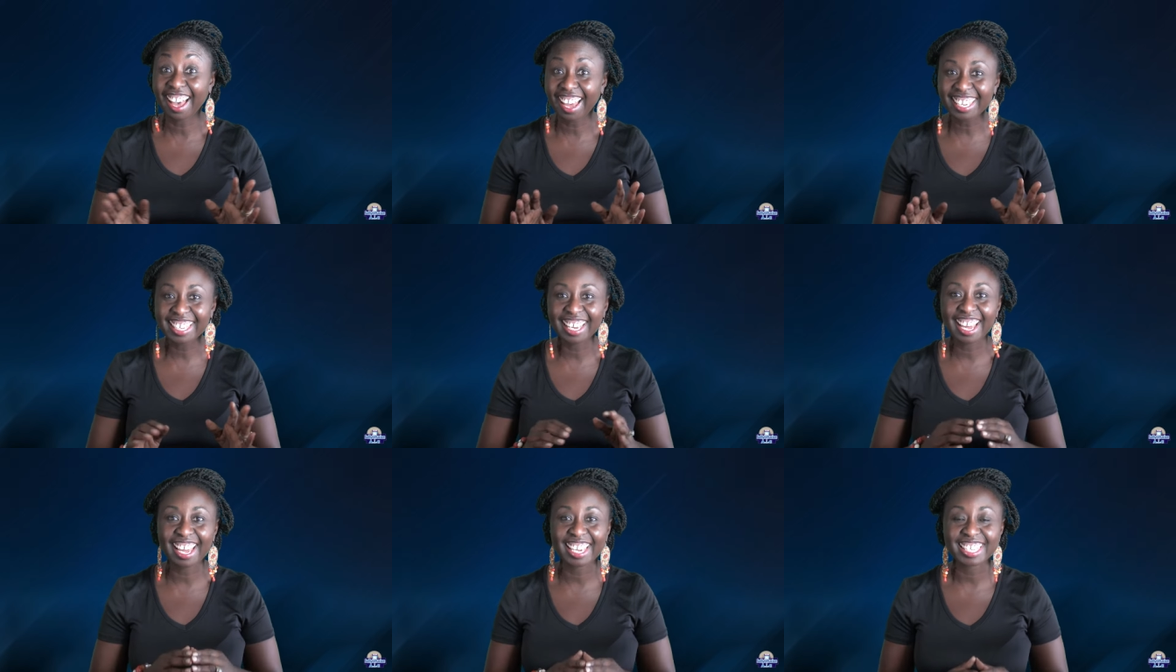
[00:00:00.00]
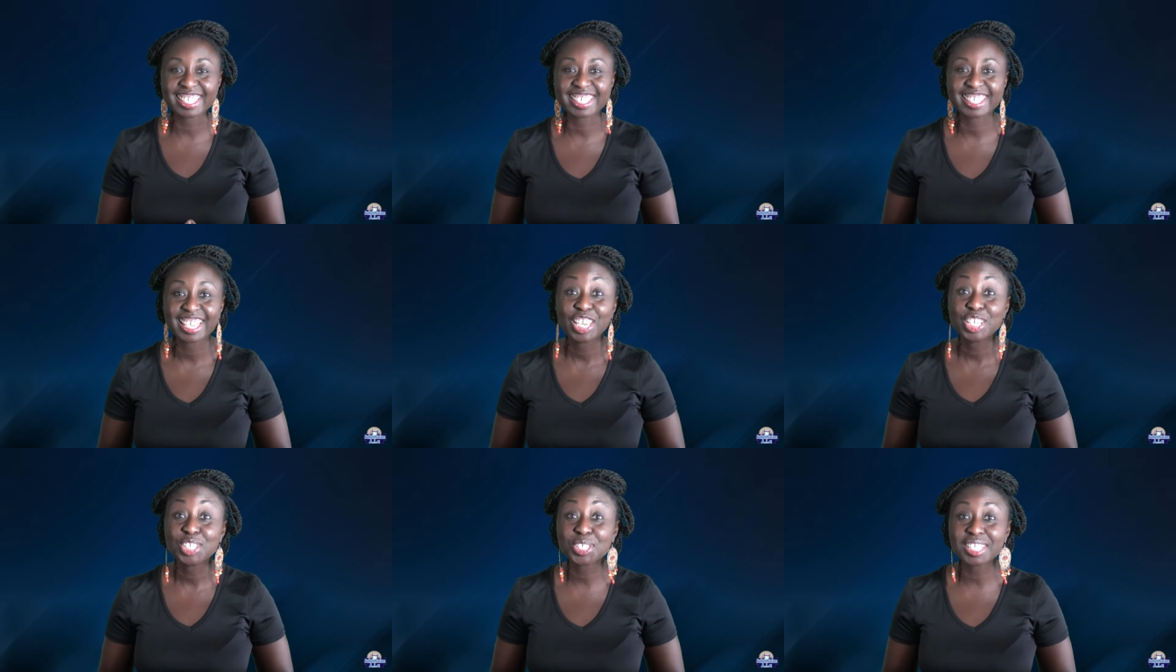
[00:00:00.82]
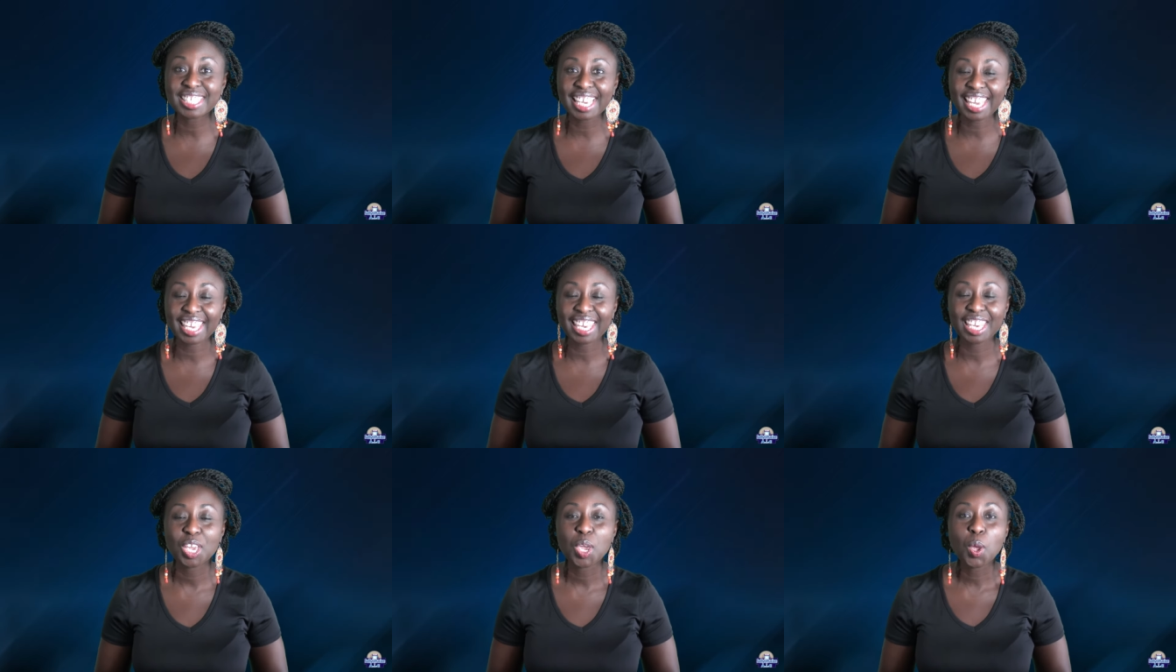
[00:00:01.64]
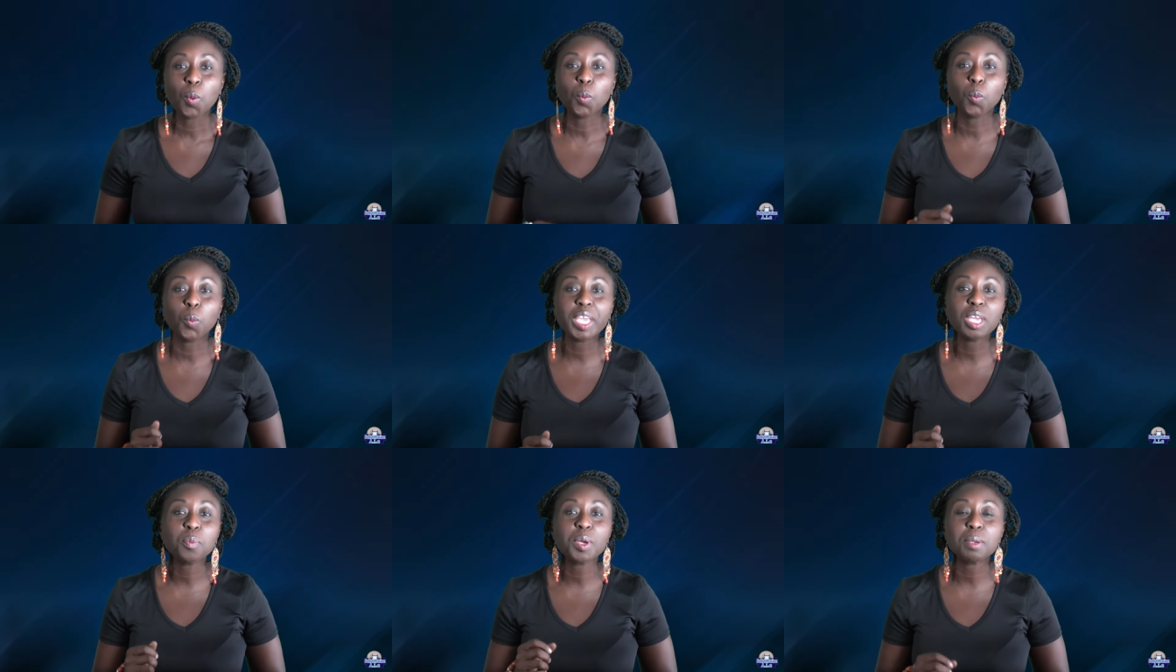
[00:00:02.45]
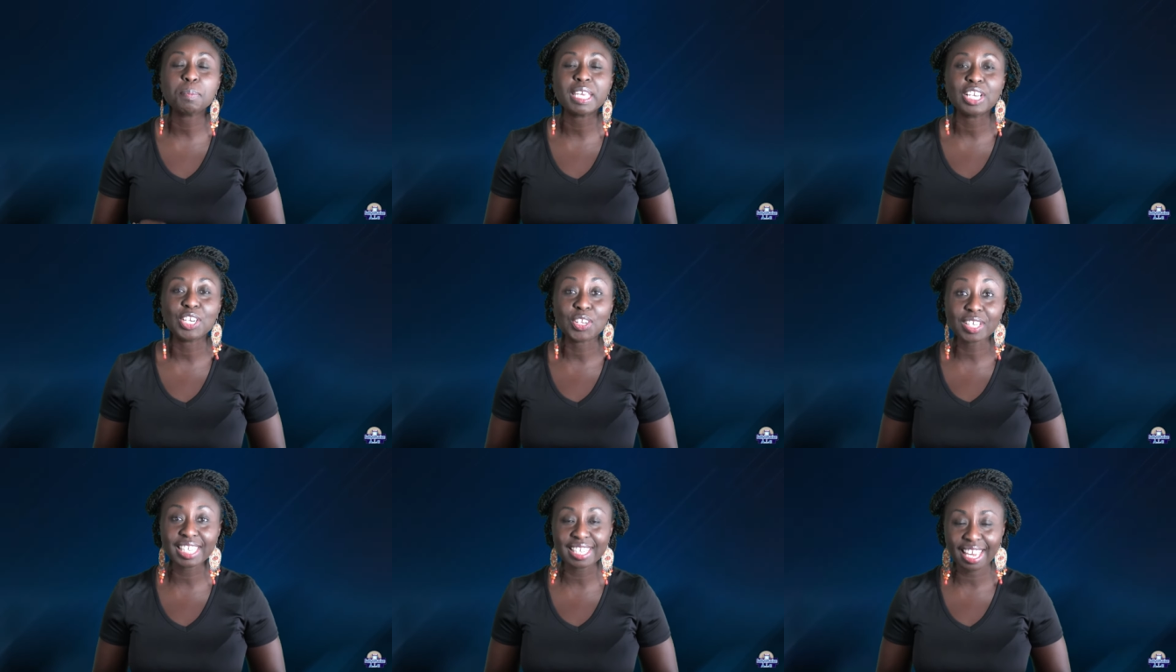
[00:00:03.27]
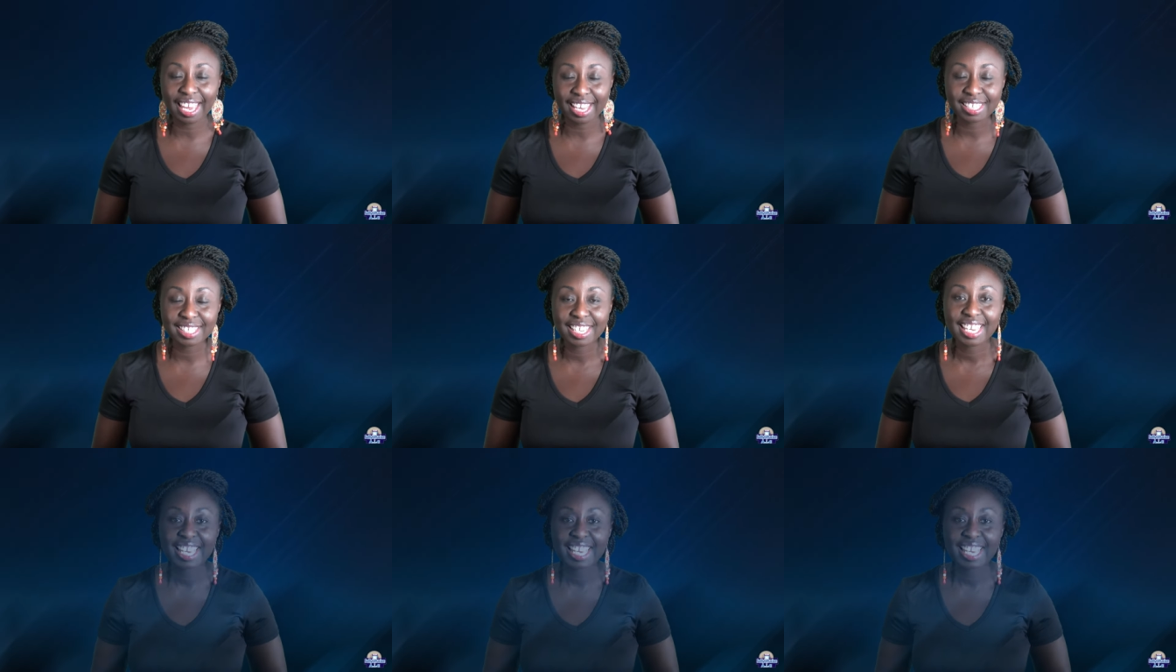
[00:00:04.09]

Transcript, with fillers: Hi guys, today we will be looking at